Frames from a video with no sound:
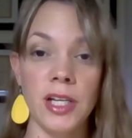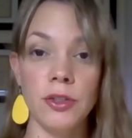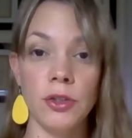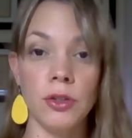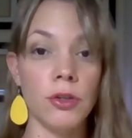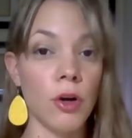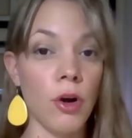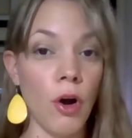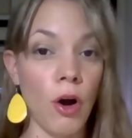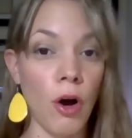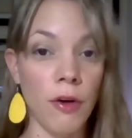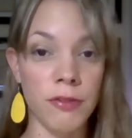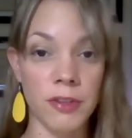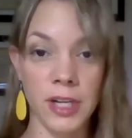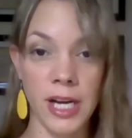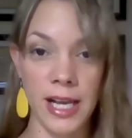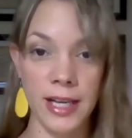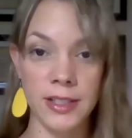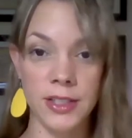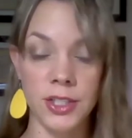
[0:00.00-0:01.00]
or
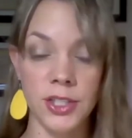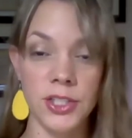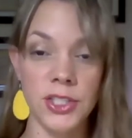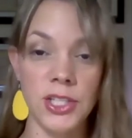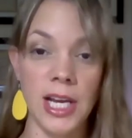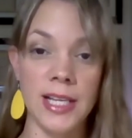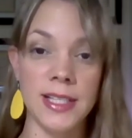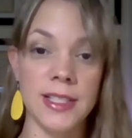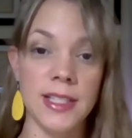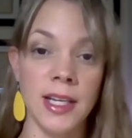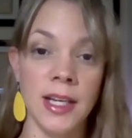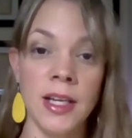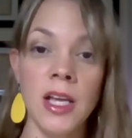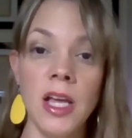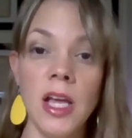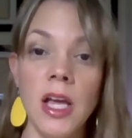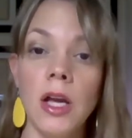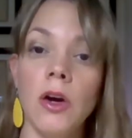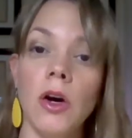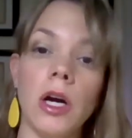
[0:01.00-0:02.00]
over-exercising,
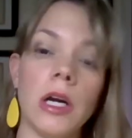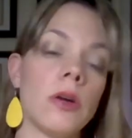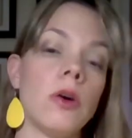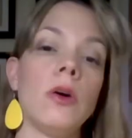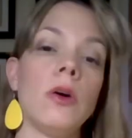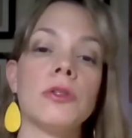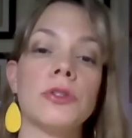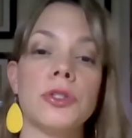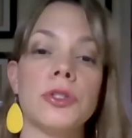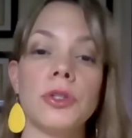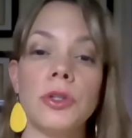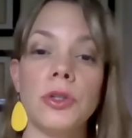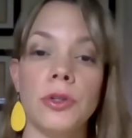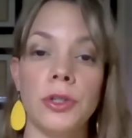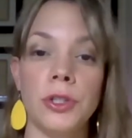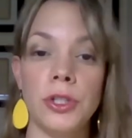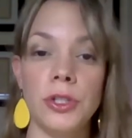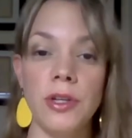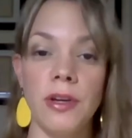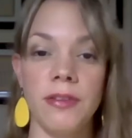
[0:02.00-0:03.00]
are also
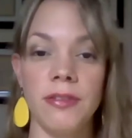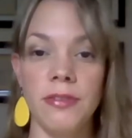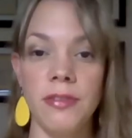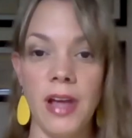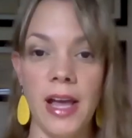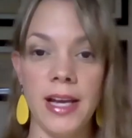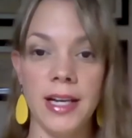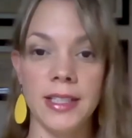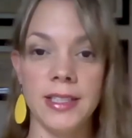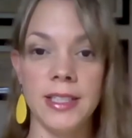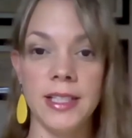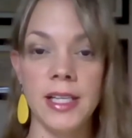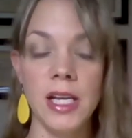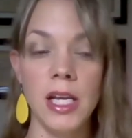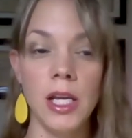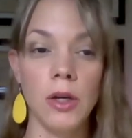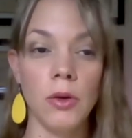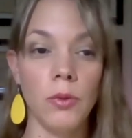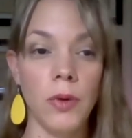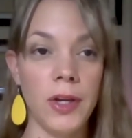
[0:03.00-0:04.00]
going to affect
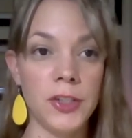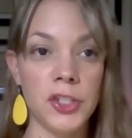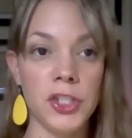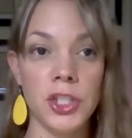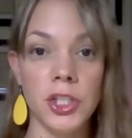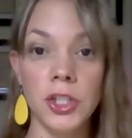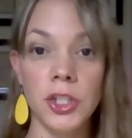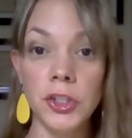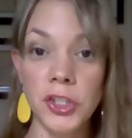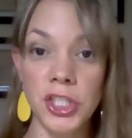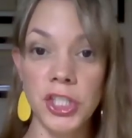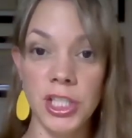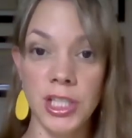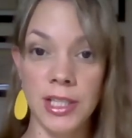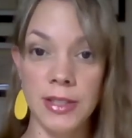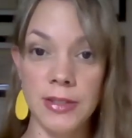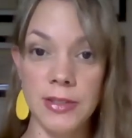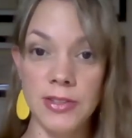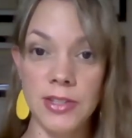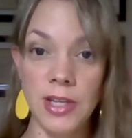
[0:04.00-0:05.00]
which
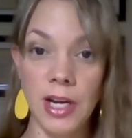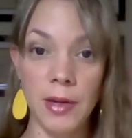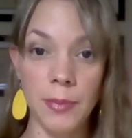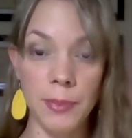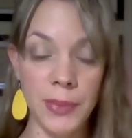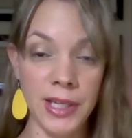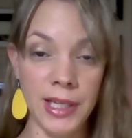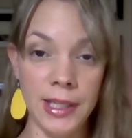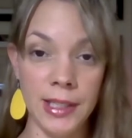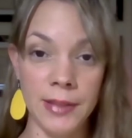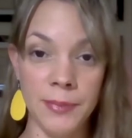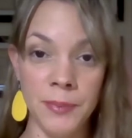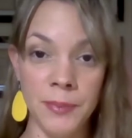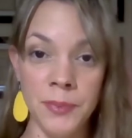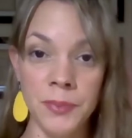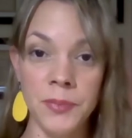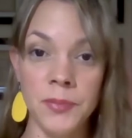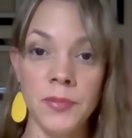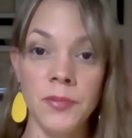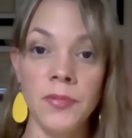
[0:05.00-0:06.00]
genes are being
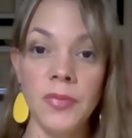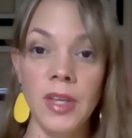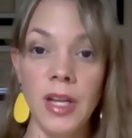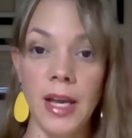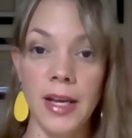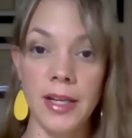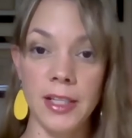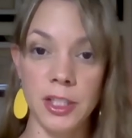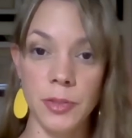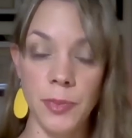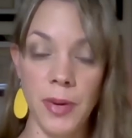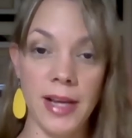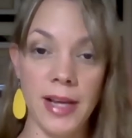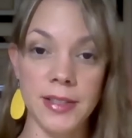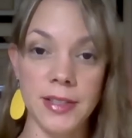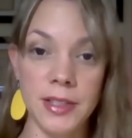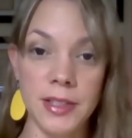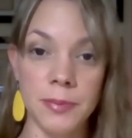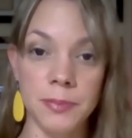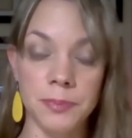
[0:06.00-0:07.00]

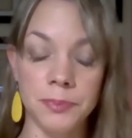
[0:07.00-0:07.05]
expressed.